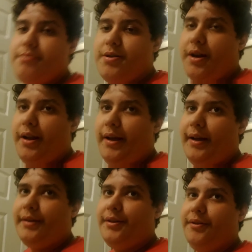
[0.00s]
and I
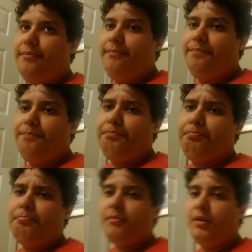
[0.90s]
asked him,
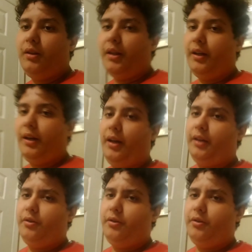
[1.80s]
like, I,